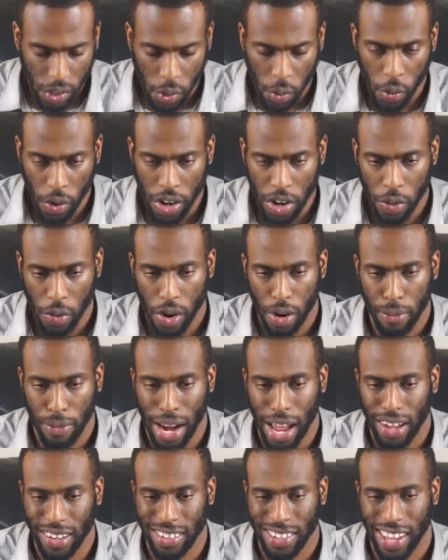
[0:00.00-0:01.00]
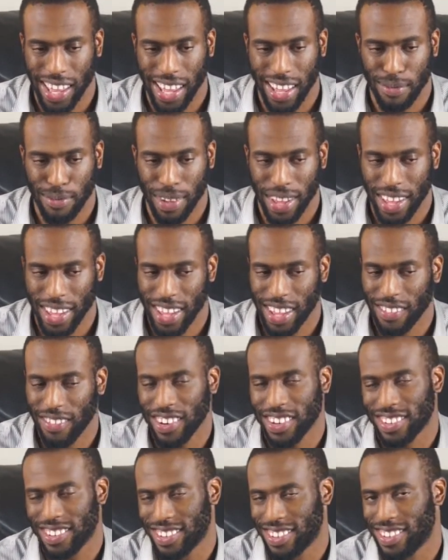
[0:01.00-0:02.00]
Wonder Woman, I was like, man,
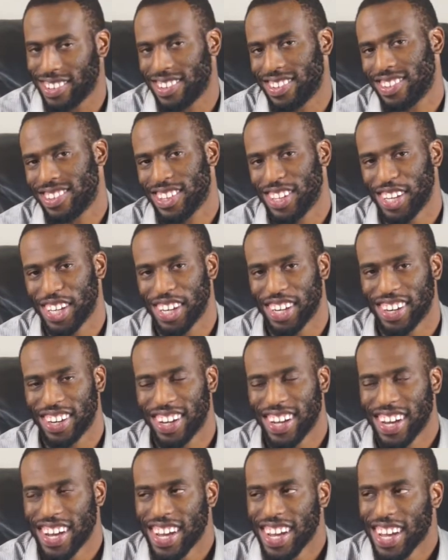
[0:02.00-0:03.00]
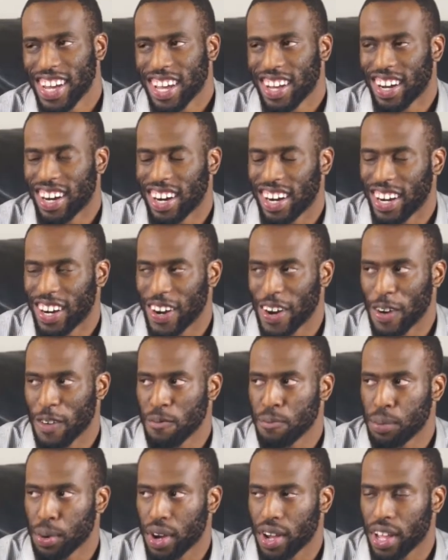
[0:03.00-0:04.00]
what is this, you know?
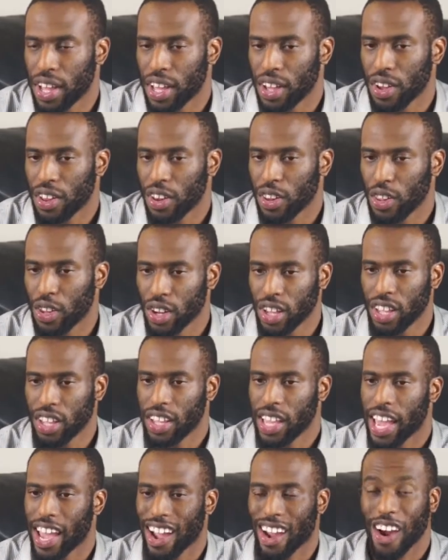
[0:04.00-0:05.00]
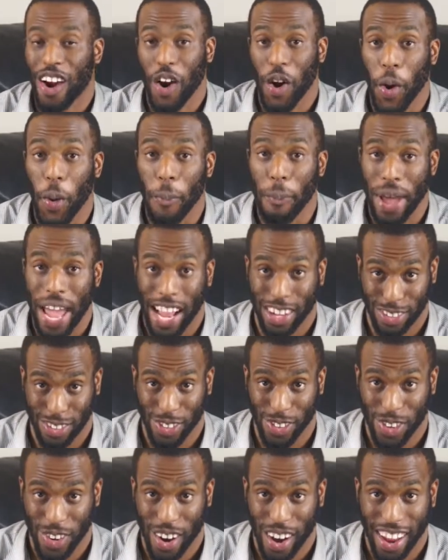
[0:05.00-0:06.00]
But looking at her
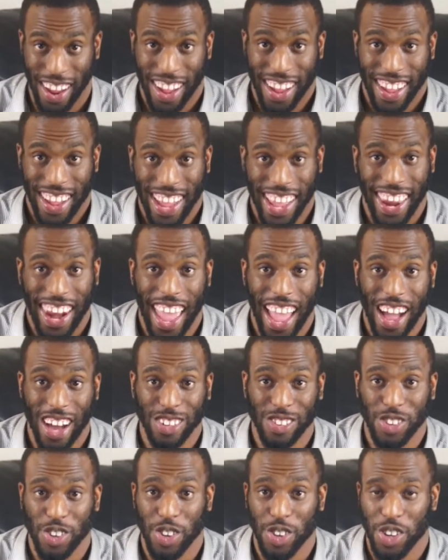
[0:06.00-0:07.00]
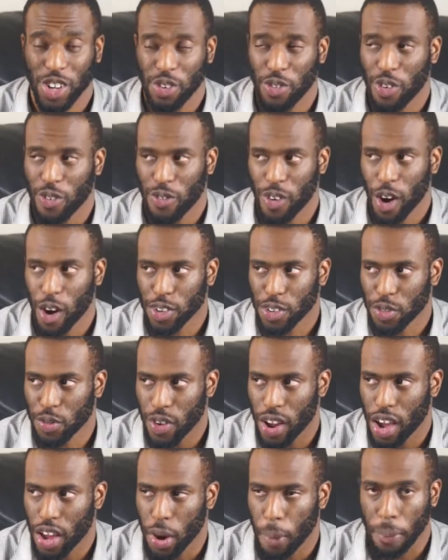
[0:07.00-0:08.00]
backstory and how it revolves
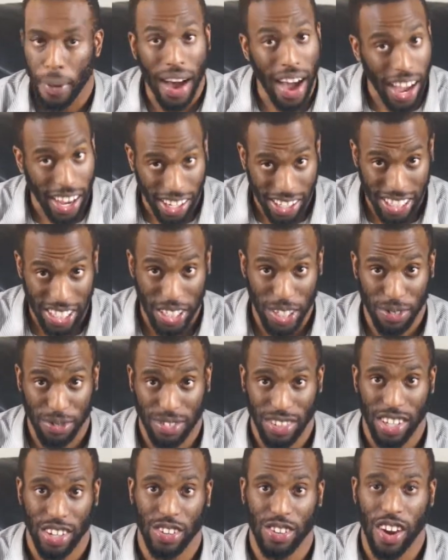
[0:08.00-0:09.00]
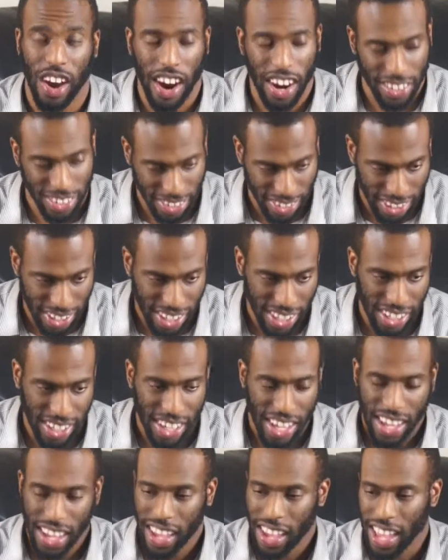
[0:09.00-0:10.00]
around Apocalypse and Darkseid
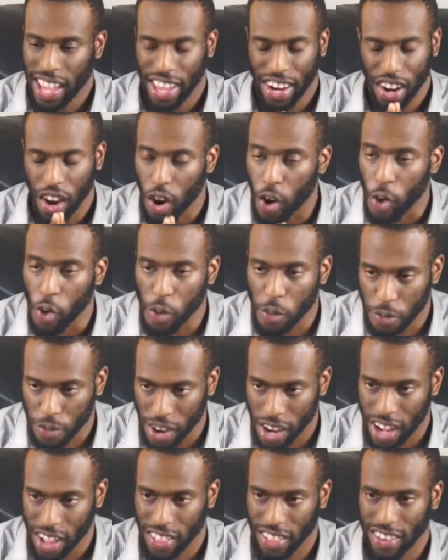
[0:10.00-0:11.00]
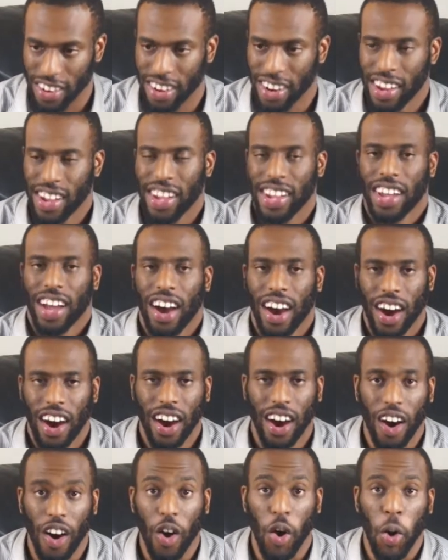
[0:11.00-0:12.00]
and Old Father,
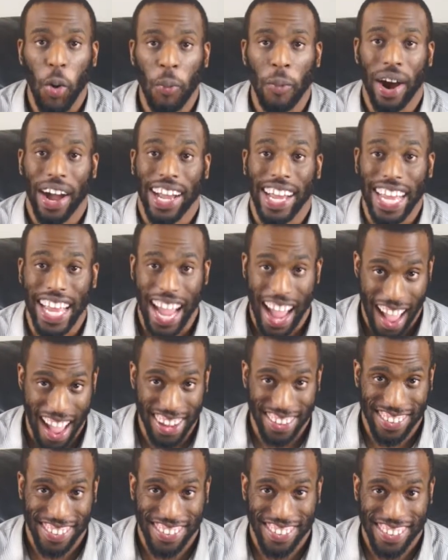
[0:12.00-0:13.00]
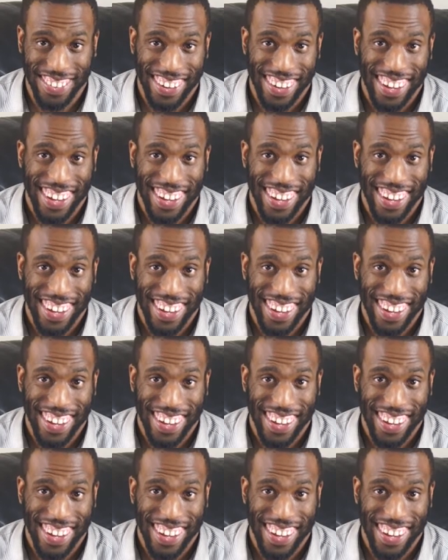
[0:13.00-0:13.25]
oh my gosh,